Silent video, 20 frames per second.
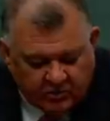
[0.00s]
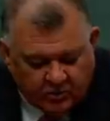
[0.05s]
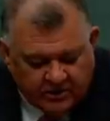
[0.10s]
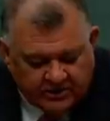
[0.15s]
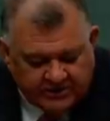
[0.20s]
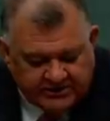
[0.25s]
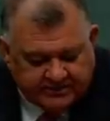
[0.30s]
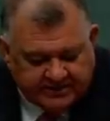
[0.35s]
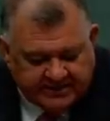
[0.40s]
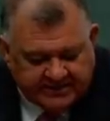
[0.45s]

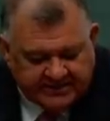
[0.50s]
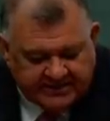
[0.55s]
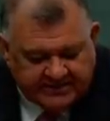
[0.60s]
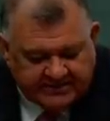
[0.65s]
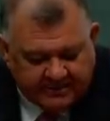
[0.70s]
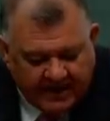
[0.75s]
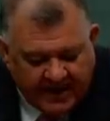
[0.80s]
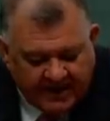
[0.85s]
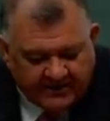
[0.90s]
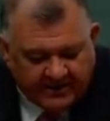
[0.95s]
orders be
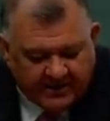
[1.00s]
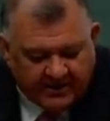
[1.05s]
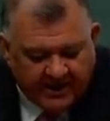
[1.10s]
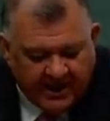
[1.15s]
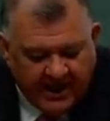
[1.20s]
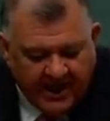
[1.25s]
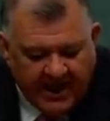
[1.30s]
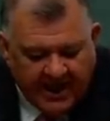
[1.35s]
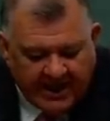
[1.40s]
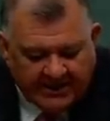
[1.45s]
suspended
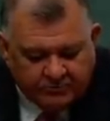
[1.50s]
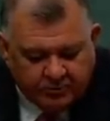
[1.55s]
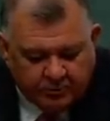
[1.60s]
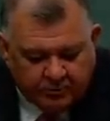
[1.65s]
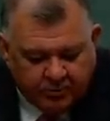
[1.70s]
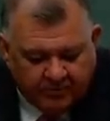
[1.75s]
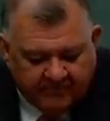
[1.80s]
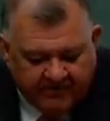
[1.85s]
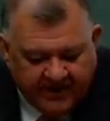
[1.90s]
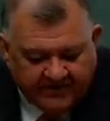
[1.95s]
as would
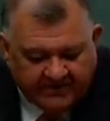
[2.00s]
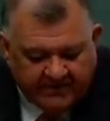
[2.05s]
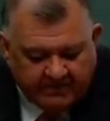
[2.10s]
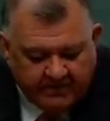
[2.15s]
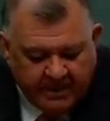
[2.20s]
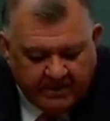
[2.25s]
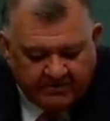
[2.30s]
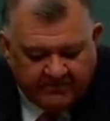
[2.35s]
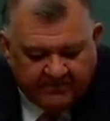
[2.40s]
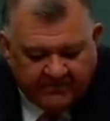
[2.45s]
prevent the
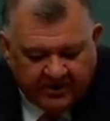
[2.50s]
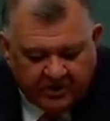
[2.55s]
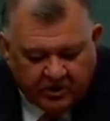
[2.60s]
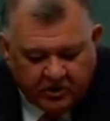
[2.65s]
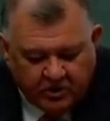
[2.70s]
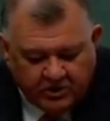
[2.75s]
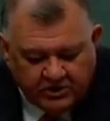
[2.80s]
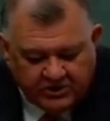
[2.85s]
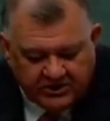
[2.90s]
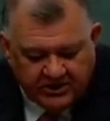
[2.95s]
member for
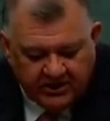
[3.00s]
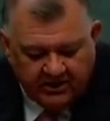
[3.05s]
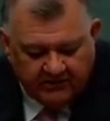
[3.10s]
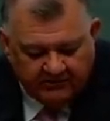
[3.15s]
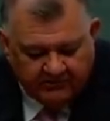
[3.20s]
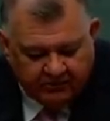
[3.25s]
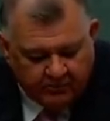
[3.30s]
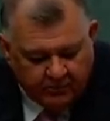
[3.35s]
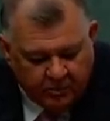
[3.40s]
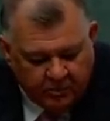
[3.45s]
Hughes
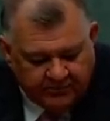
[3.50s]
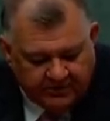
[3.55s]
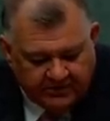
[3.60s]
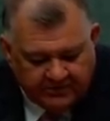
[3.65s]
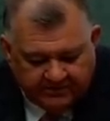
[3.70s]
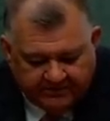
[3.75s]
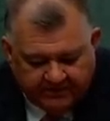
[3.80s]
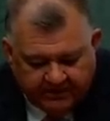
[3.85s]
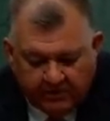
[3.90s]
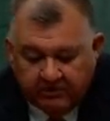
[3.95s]
from moving the
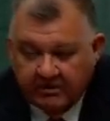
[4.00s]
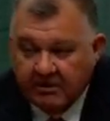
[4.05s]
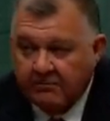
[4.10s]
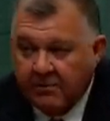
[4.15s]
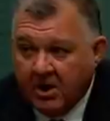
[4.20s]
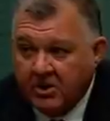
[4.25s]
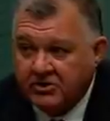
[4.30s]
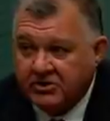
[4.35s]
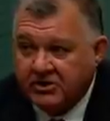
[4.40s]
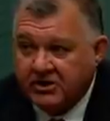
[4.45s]
following
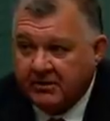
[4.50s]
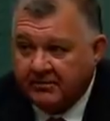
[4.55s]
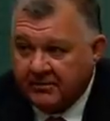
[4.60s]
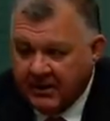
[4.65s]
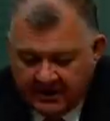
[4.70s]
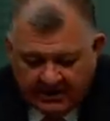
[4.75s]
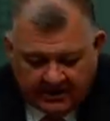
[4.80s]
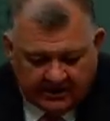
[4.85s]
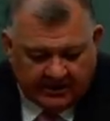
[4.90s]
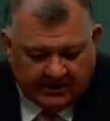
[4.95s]
motion
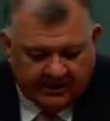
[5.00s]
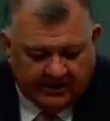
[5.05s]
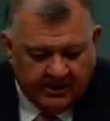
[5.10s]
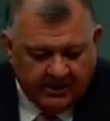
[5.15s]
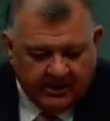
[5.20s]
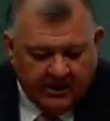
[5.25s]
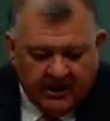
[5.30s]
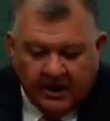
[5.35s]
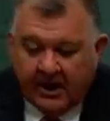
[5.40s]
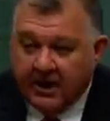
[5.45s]
immediately.
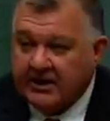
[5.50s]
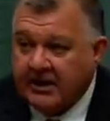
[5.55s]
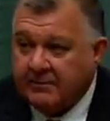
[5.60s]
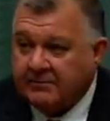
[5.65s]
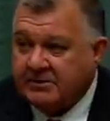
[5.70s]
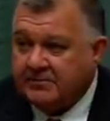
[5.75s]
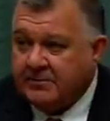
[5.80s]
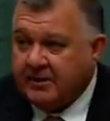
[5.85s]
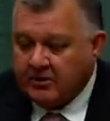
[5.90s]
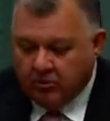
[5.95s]
Deputy
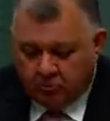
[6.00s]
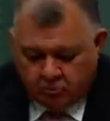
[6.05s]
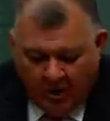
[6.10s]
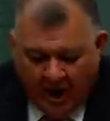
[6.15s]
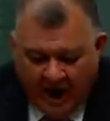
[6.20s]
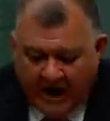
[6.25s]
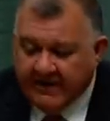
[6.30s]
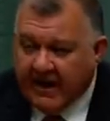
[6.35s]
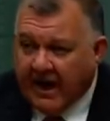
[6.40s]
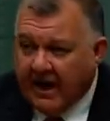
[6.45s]
Speaker,
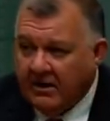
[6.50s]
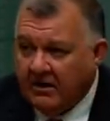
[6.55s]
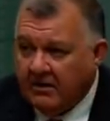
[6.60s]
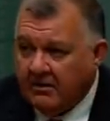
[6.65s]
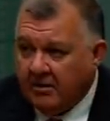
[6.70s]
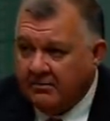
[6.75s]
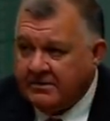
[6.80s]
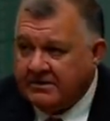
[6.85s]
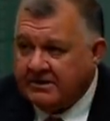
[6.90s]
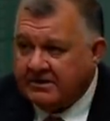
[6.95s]

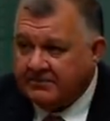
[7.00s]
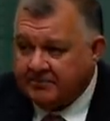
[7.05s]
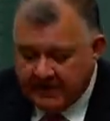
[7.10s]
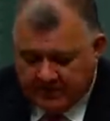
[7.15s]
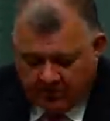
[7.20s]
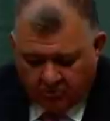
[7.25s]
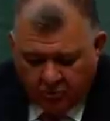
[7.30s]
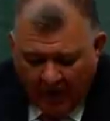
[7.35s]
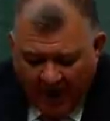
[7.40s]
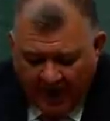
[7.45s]
Mr
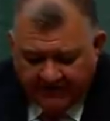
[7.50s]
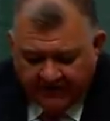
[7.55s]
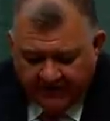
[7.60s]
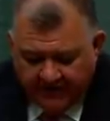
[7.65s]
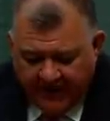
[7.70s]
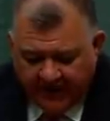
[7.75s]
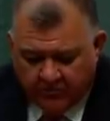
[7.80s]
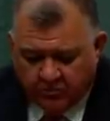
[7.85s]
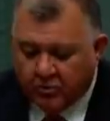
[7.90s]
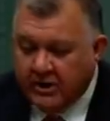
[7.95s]
Speaker, rather
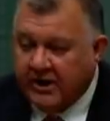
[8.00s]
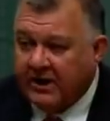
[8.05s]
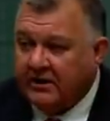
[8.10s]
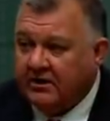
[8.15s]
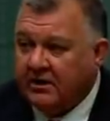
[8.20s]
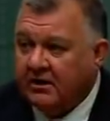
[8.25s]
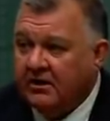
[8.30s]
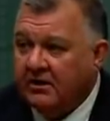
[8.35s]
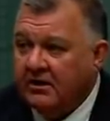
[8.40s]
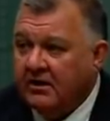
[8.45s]
than read
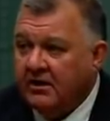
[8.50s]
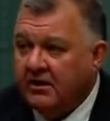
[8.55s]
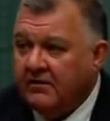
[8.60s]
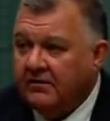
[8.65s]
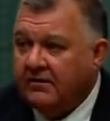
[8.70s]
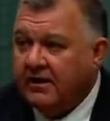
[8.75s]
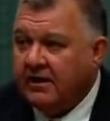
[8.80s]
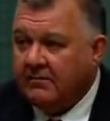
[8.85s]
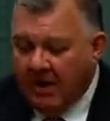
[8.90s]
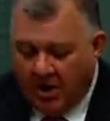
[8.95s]

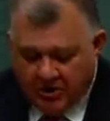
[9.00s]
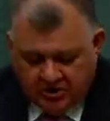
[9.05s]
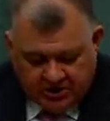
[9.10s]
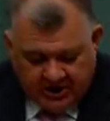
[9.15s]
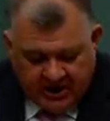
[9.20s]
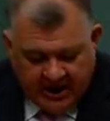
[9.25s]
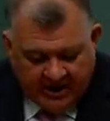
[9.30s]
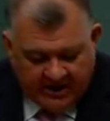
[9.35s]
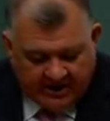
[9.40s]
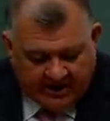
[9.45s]
the motion
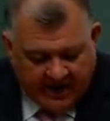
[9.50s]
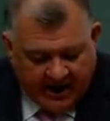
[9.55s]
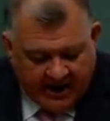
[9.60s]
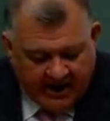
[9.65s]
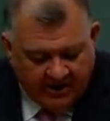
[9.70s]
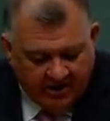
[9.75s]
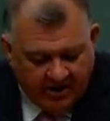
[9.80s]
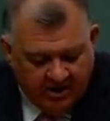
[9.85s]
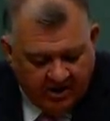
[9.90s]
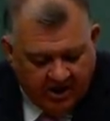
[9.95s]
out
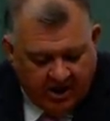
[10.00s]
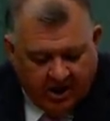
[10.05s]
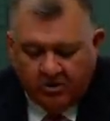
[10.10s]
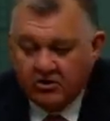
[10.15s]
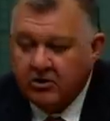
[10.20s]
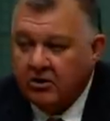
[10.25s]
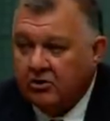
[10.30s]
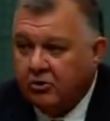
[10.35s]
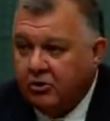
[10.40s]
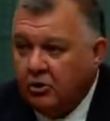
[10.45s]
again, I'll
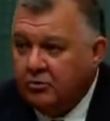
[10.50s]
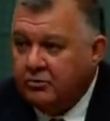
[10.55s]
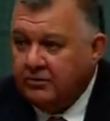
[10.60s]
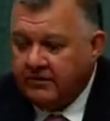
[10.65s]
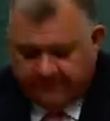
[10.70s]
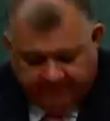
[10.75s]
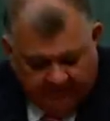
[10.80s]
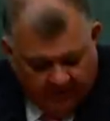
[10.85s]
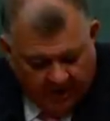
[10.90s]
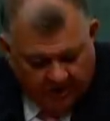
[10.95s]
conclude with a
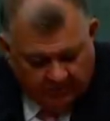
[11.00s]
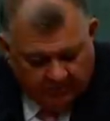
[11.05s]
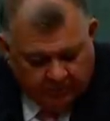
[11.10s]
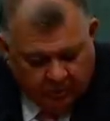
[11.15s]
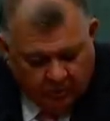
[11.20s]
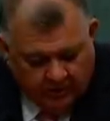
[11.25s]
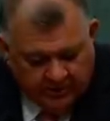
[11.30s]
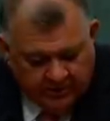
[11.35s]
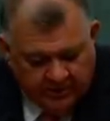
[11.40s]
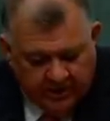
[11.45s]
final
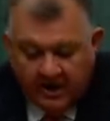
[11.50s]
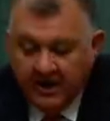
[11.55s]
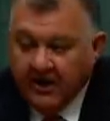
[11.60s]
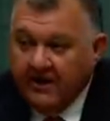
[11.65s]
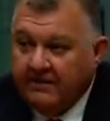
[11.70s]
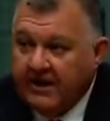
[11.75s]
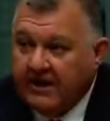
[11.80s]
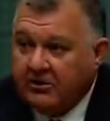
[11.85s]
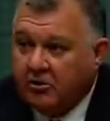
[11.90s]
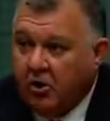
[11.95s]
point
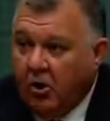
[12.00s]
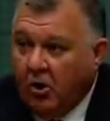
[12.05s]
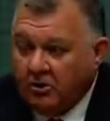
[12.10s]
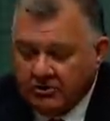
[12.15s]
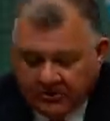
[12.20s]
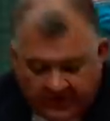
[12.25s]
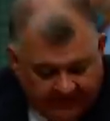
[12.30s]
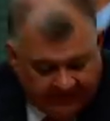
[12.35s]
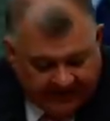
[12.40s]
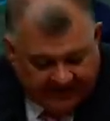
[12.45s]
that calls
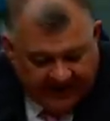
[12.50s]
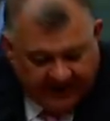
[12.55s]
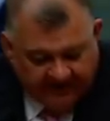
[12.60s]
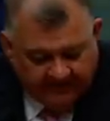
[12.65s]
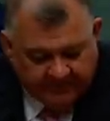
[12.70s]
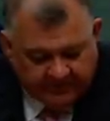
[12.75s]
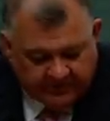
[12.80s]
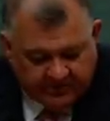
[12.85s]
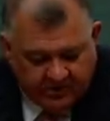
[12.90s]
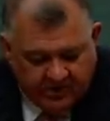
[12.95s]
on the
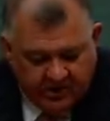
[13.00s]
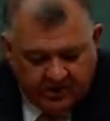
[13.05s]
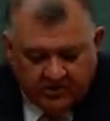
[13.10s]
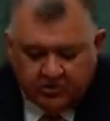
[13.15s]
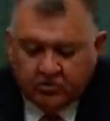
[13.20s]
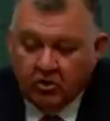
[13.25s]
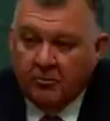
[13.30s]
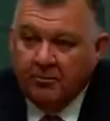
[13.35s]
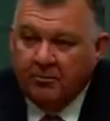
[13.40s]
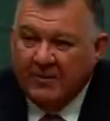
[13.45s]
government
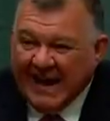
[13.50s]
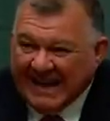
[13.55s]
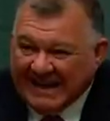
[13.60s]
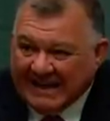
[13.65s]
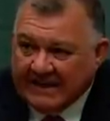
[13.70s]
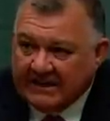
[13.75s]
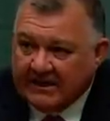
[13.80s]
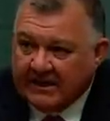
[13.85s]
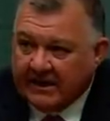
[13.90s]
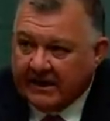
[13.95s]
to
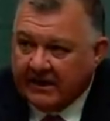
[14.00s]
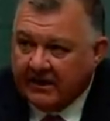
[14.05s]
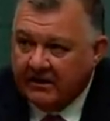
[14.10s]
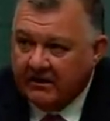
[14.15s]
immediately